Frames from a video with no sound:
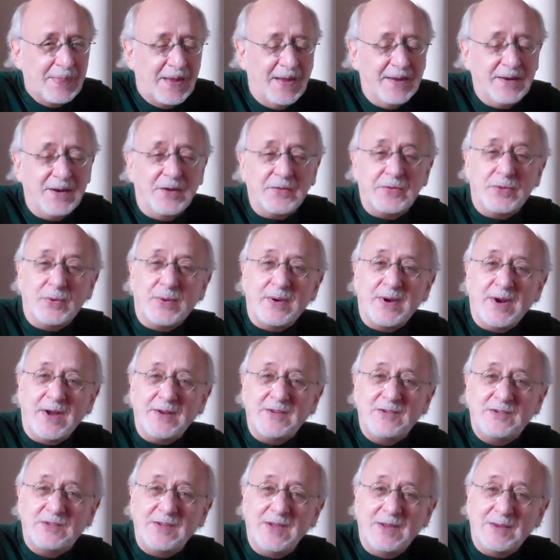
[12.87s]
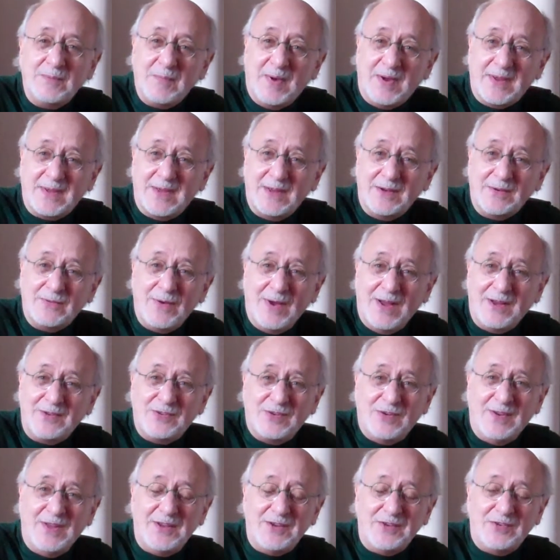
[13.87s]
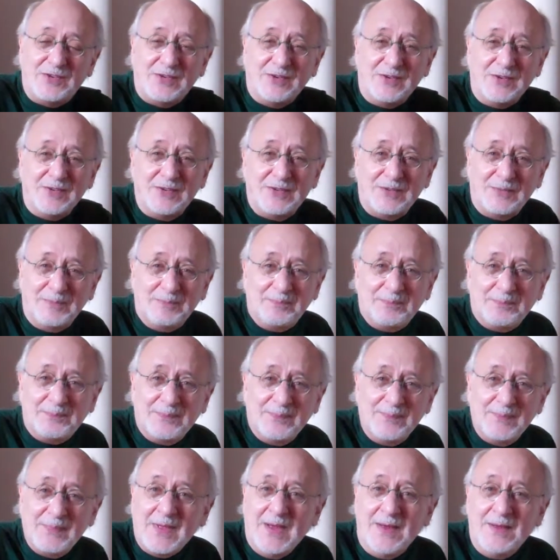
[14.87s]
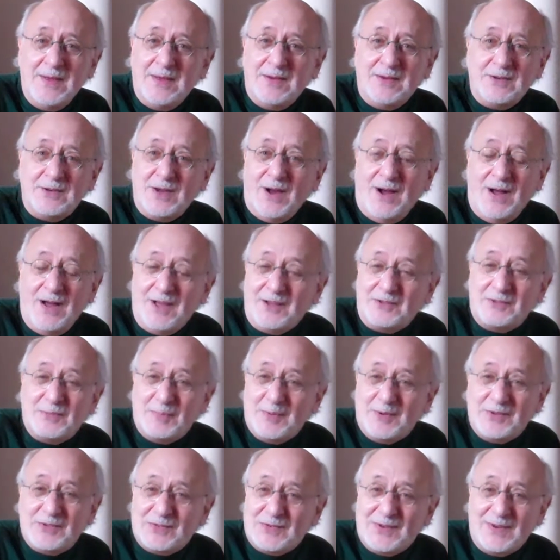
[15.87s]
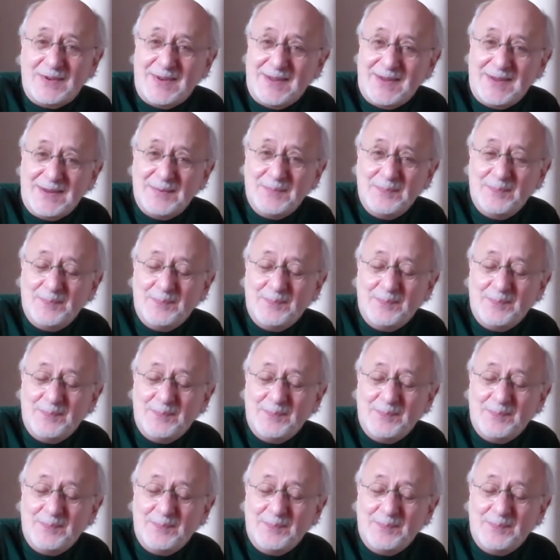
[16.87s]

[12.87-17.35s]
And I thought I'd sing my congratulations to hospice today.